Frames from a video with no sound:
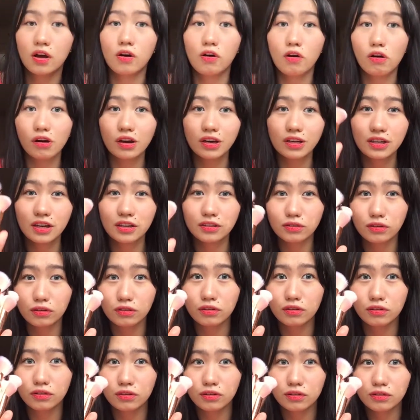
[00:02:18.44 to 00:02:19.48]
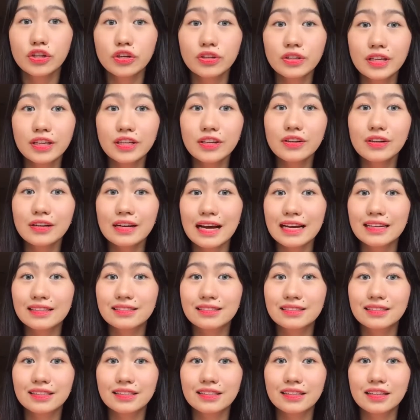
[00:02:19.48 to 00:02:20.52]
okay na to. Yun na yung
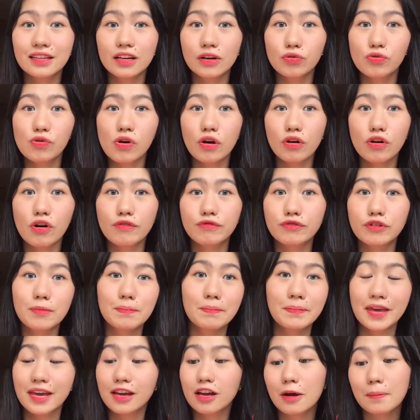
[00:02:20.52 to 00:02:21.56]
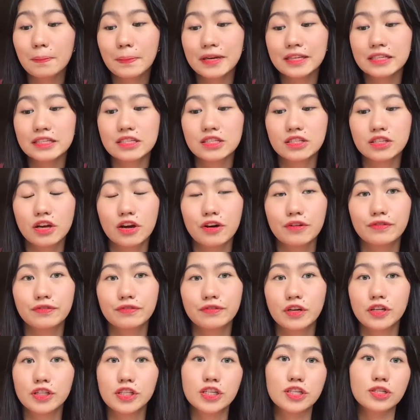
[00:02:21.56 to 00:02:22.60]
last thing na nakuha ko from Makeup and
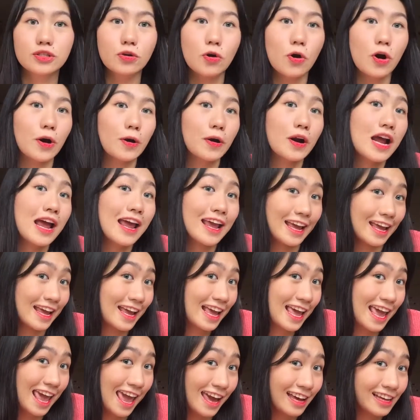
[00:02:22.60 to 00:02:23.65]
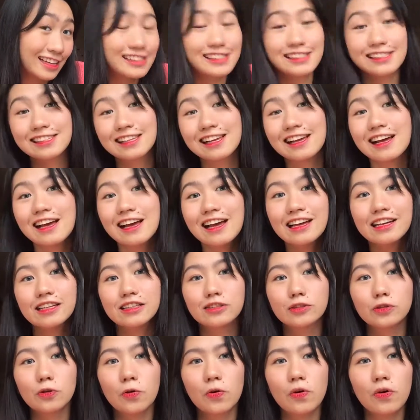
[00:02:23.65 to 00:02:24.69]
Stuff underscore X.
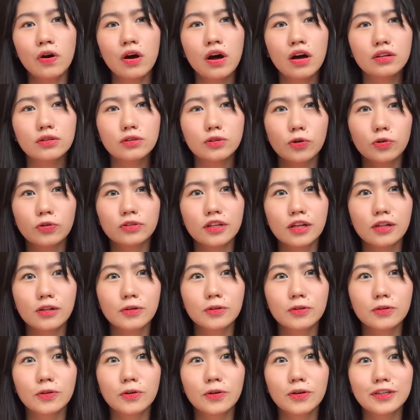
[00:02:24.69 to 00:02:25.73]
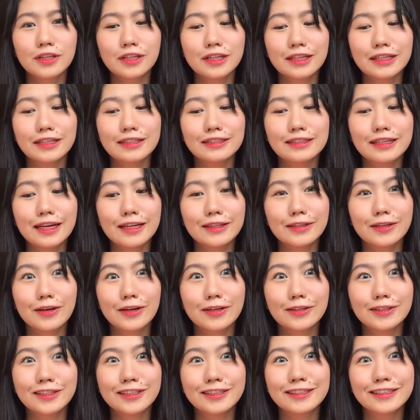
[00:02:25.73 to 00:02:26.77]
So, ang total ko dun is
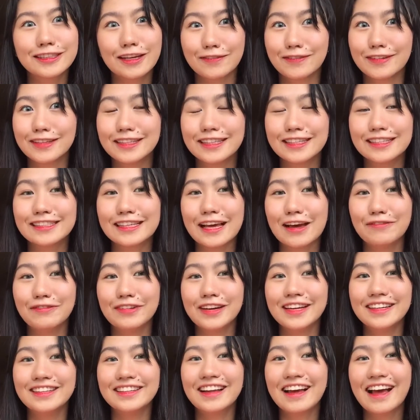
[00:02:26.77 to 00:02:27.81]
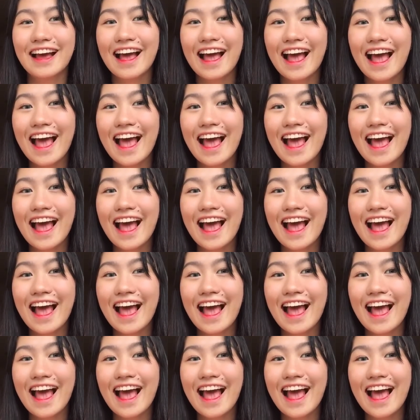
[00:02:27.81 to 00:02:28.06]
877